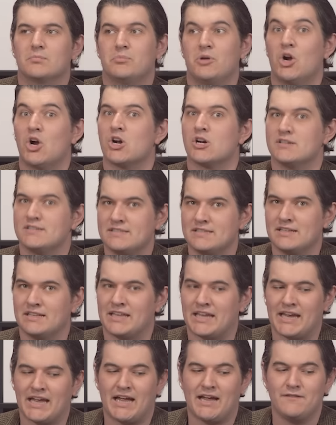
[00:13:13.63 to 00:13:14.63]

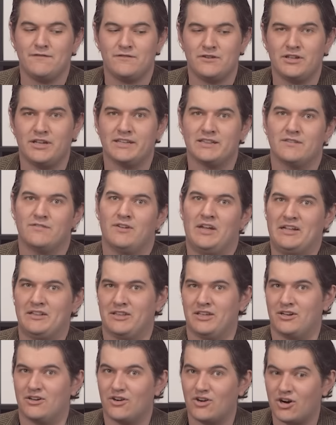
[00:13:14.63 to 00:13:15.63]
personally, I feel like the fact
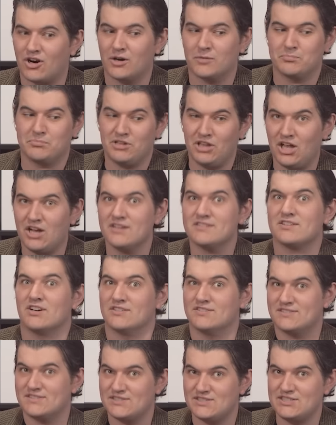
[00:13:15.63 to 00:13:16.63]
that our plugs
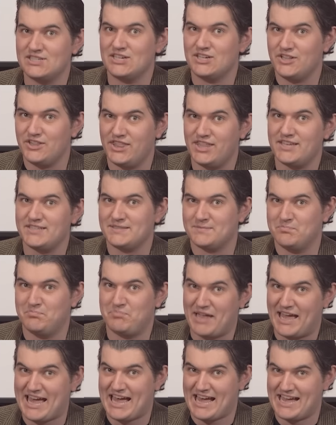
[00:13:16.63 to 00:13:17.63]
are still this
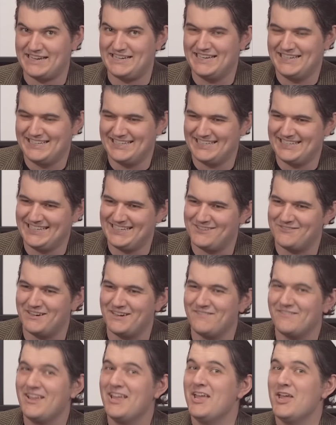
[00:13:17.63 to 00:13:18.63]
bad,
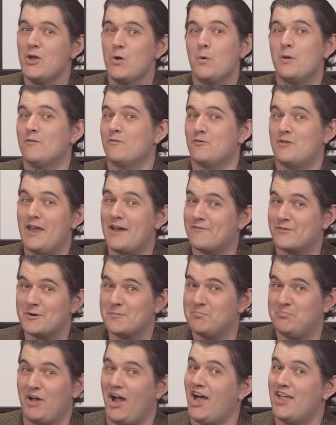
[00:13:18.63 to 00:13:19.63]
we've never
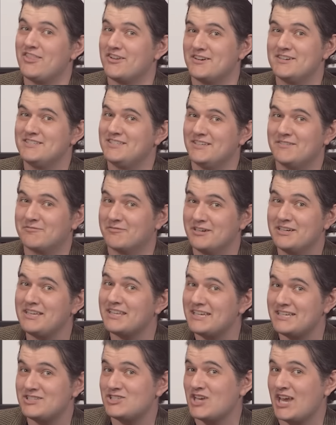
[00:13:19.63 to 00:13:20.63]
bothered to
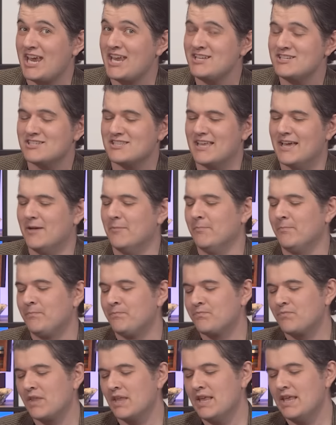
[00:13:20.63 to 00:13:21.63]
really change them,
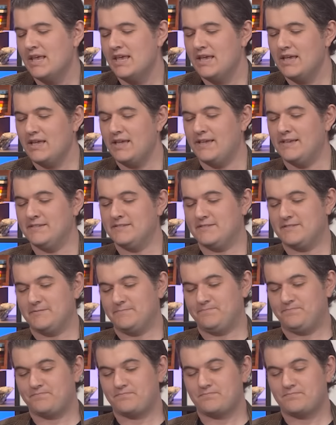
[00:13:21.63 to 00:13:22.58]
is